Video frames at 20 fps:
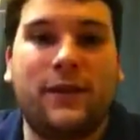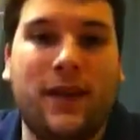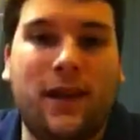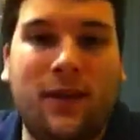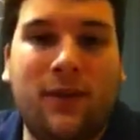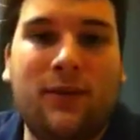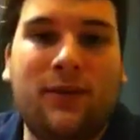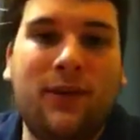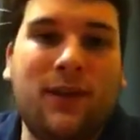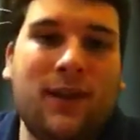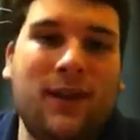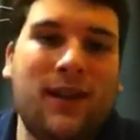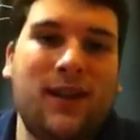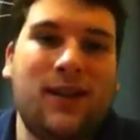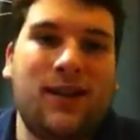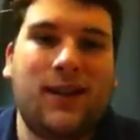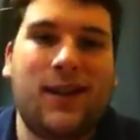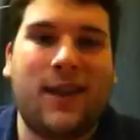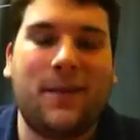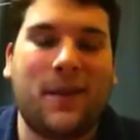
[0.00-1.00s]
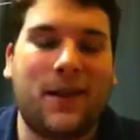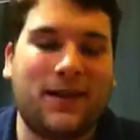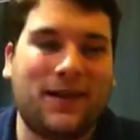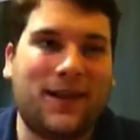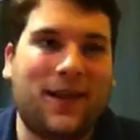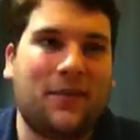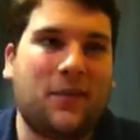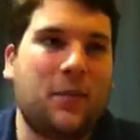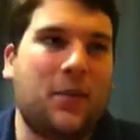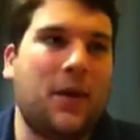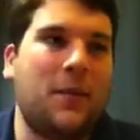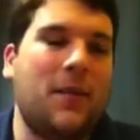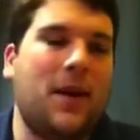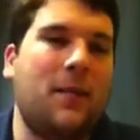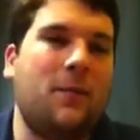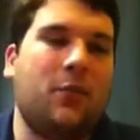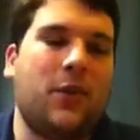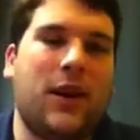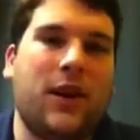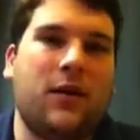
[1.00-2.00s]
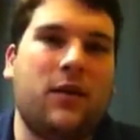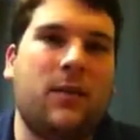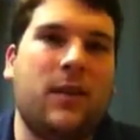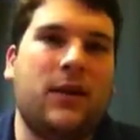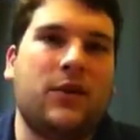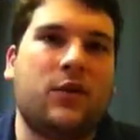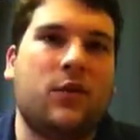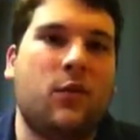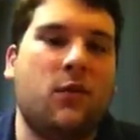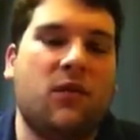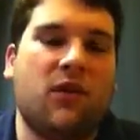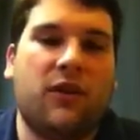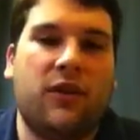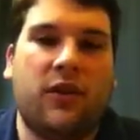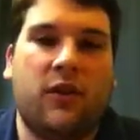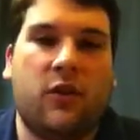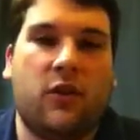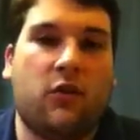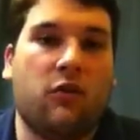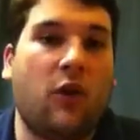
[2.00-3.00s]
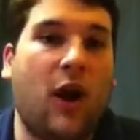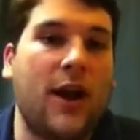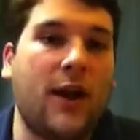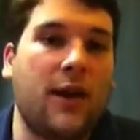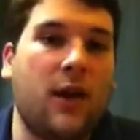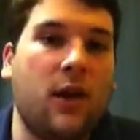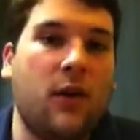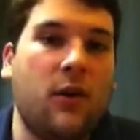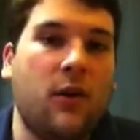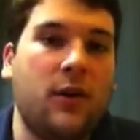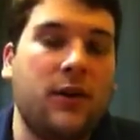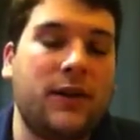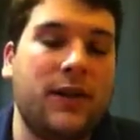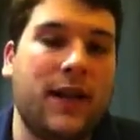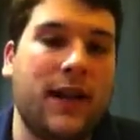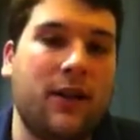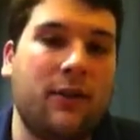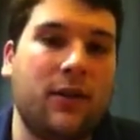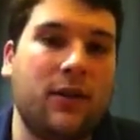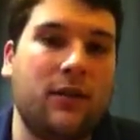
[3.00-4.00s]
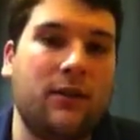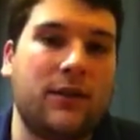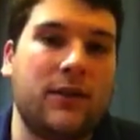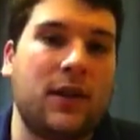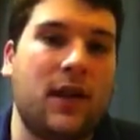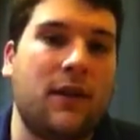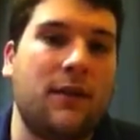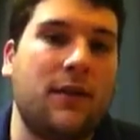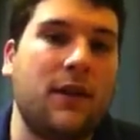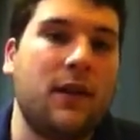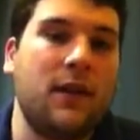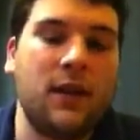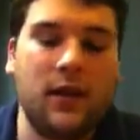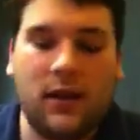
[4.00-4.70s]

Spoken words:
You know, they basically have to play Breaker the Magical Warrior or Rai-Oh to get rid of stuff.